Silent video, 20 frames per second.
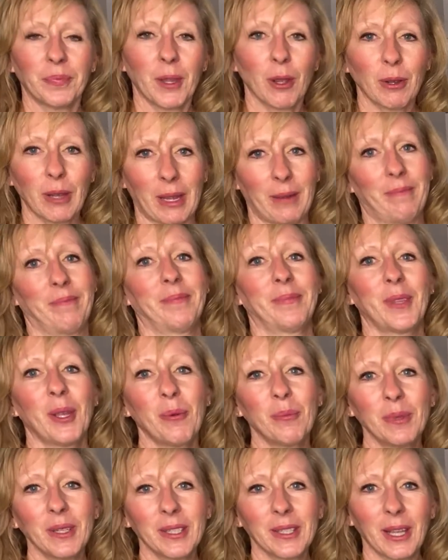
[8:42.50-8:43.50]
Okay,
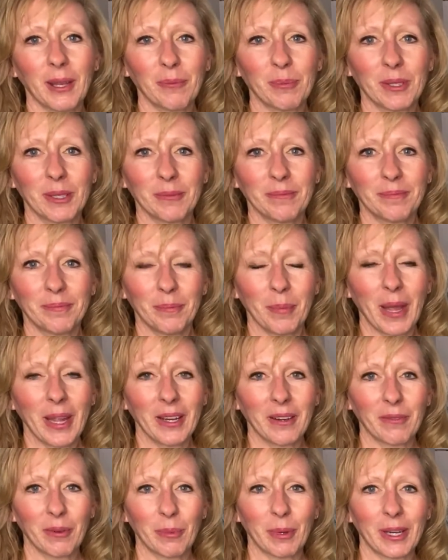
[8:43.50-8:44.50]
hope this helps. Bye,
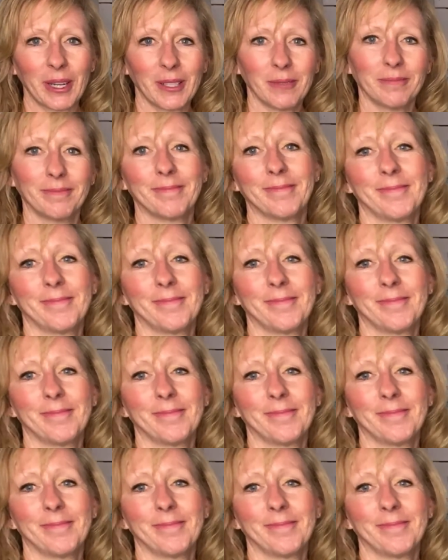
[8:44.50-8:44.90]
everybody.